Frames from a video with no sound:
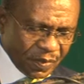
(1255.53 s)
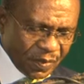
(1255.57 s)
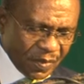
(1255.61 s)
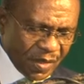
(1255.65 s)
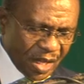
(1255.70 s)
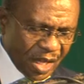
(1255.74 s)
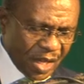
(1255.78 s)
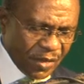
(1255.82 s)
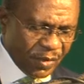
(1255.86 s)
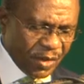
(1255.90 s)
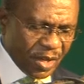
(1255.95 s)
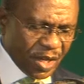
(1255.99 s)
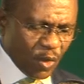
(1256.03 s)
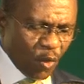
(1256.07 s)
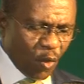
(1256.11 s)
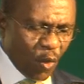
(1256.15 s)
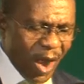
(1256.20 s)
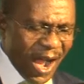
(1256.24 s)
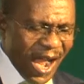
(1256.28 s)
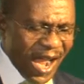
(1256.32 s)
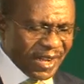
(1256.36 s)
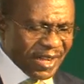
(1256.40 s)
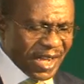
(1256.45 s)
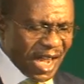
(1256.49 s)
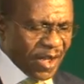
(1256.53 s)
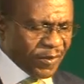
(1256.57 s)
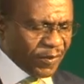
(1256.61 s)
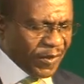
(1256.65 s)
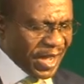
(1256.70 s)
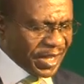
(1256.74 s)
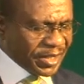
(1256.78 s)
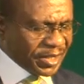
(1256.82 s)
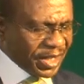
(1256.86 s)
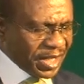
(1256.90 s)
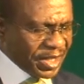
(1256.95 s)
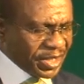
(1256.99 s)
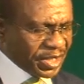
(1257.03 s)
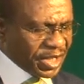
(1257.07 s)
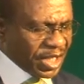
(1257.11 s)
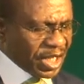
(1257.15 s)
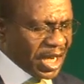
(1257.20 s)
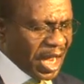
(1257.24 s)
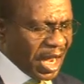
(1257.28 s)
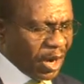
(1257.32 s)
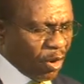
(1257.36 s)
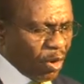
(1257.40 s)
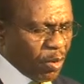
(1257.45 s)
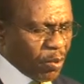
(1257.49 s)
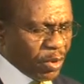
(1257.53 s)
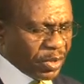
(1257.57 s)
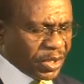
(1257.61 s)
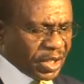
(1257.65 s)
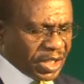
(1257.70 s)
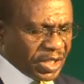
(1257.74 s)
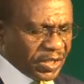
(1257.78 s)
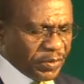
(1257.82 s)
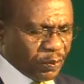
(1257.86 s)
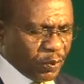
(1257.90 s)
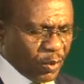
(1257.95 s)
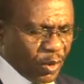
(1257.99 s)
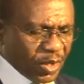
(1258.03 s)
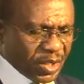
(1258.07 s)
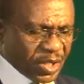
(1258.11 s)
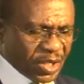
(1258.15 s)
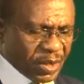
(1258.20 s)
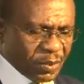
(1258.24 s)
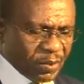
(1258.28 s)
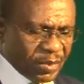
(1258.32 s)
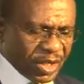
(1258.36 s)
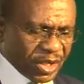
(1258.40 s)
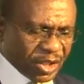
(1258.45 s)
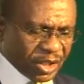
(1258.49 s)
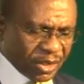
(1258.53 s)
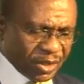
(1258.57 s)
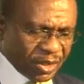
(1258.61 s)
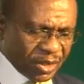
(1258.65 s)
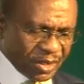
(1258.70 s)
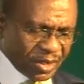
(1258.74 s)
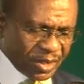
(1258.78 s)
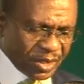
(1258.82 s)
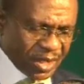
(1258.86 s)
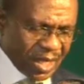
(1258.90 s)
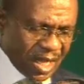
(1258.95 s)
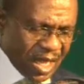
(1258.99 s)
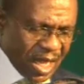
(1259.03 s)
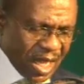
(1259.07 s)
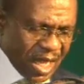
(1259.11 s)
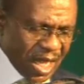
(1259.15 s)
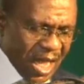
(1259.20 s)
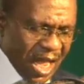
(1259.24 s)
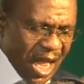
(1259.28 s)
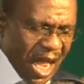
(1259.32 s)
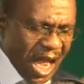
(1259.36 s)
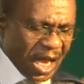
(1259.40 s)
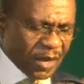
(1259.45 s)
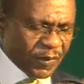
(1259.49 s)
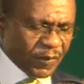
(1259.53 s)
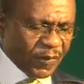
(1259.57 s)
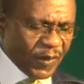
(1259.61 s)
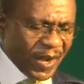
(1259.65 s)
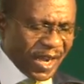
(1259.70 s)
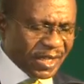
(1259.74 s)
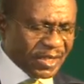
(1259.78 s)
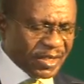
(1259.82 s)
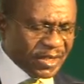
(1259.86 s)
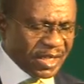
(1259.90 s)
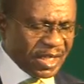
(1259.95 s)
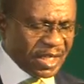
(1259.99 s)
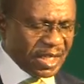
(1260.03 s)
given the wide divergence in accommodative policy measures and vaccine